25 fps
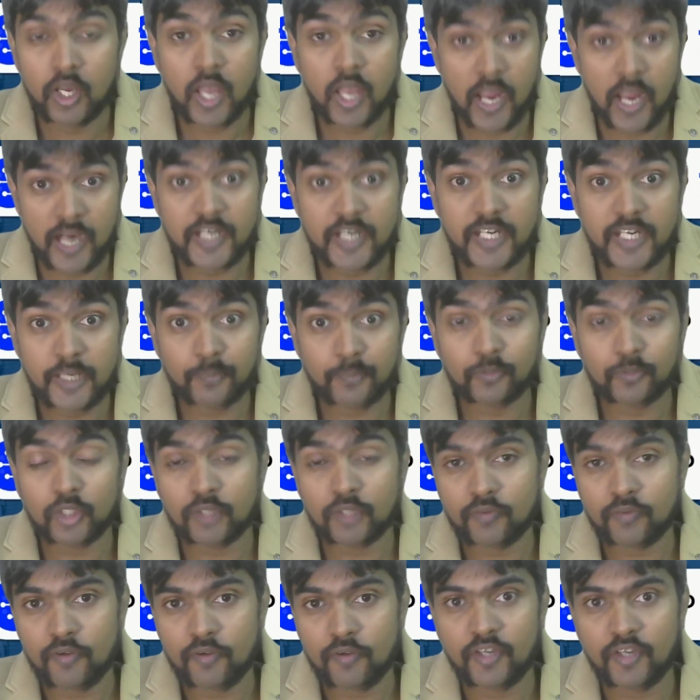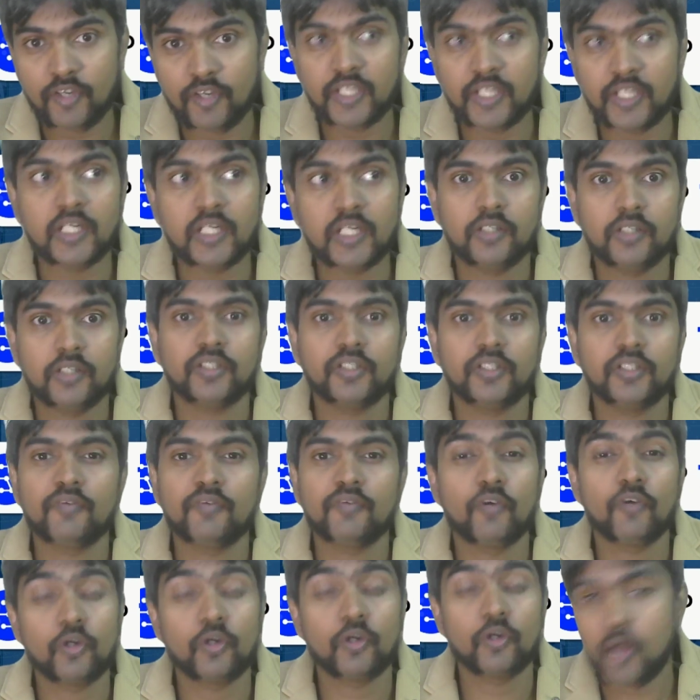At Deep Thought, we're very clear that we
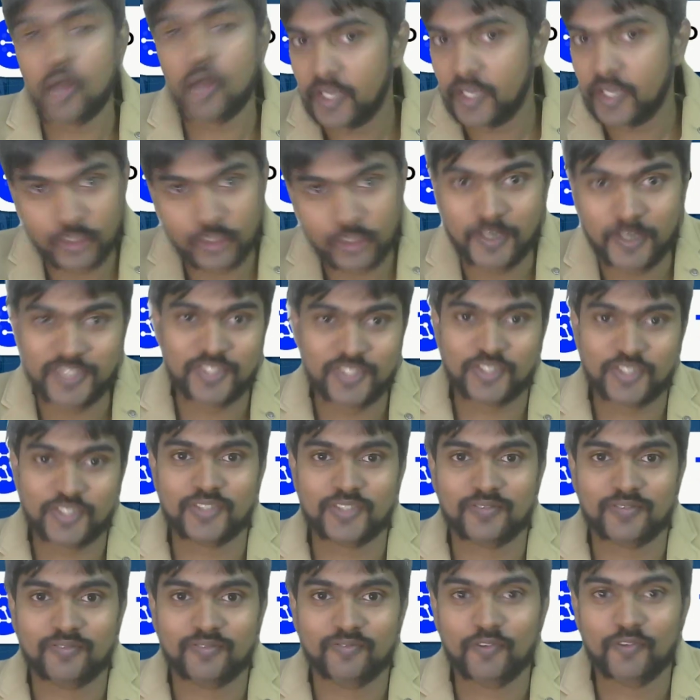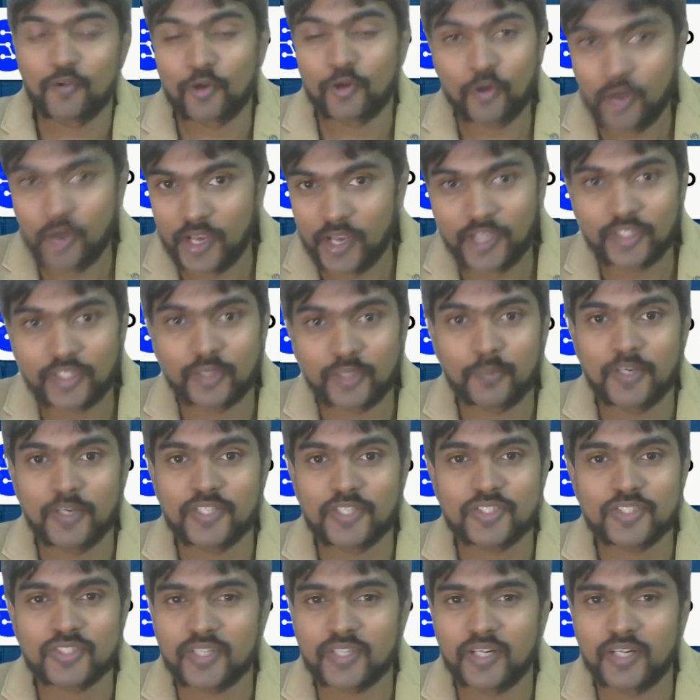want to hire the best. We want to hire the
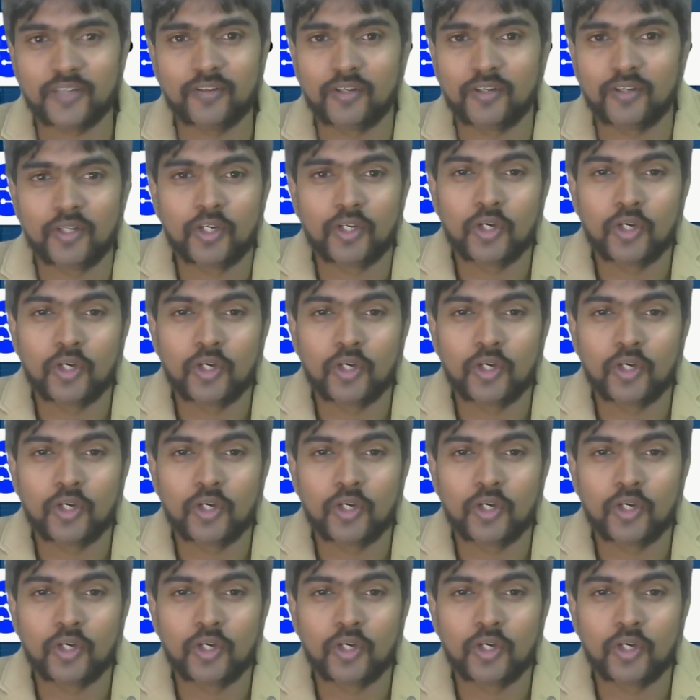best, and